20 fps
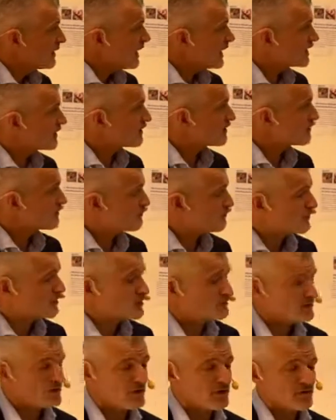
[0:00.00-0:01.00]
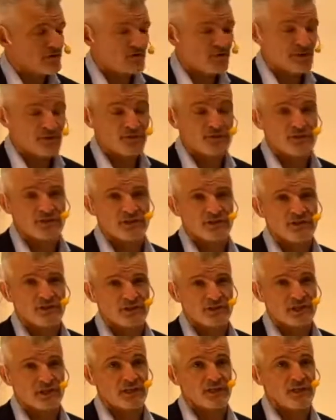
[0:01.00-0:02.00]
And then a further
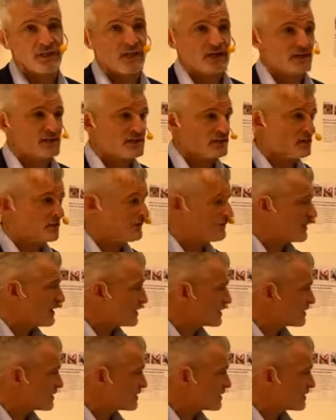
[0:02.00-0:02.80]
study carried out by